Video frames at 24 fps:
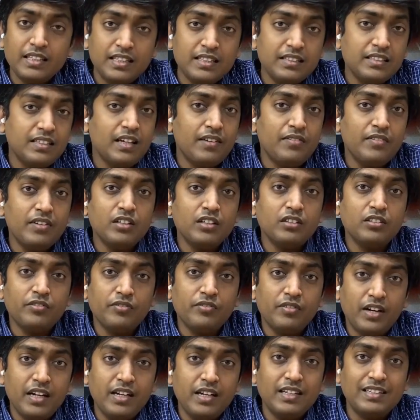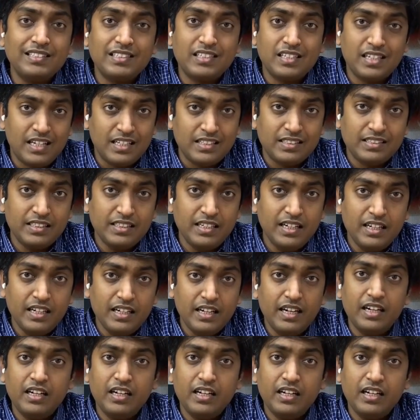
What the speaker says: This heaviness of head is transient.